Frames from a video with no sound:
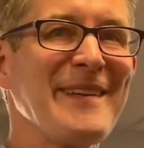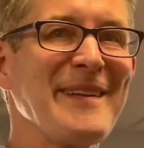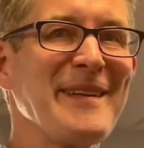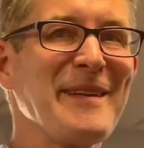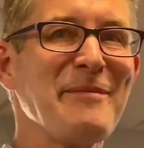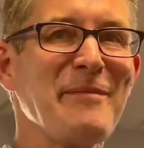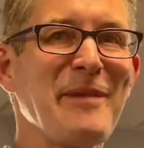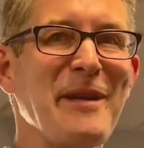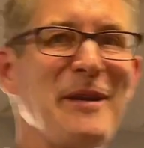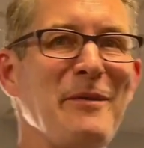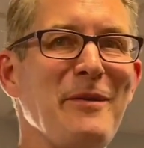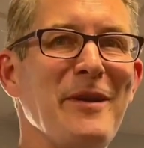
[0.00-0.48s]

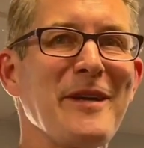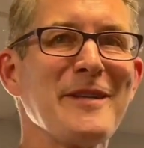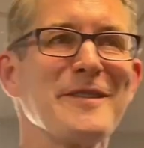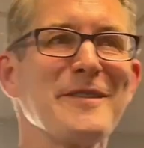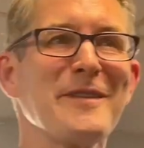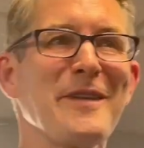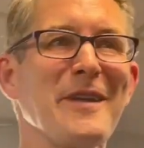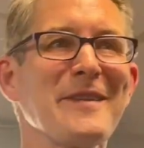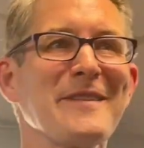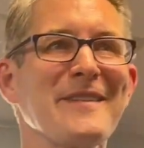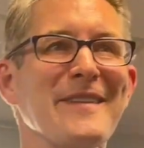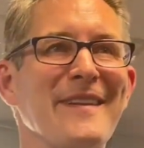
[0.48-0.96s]
Anybody watch
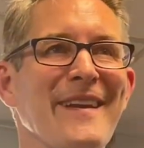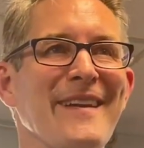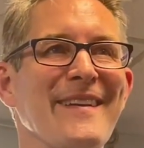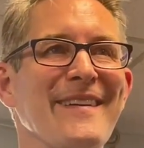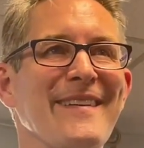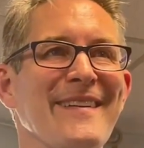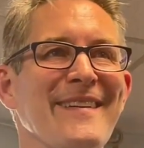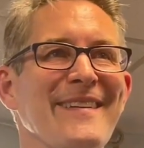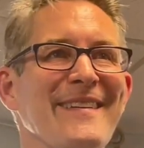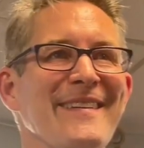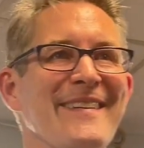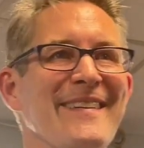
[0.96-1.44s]
Shark Tank?
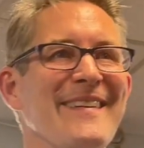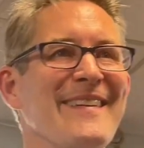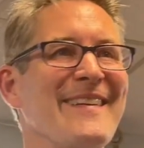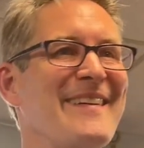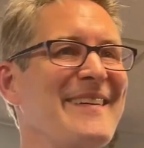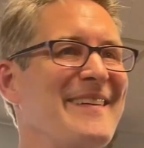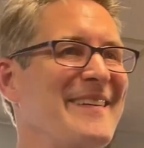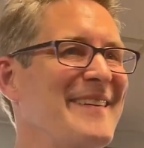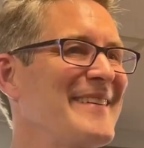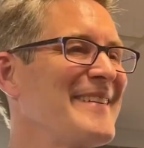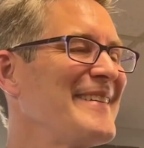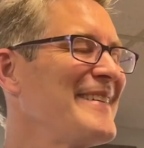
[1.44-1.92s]

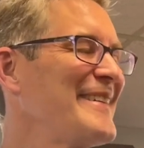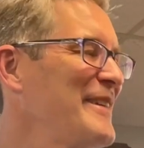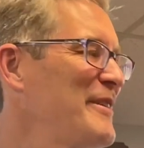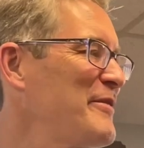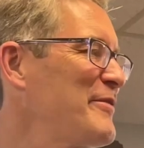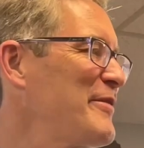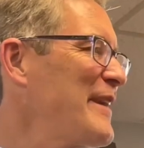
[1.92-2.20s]
If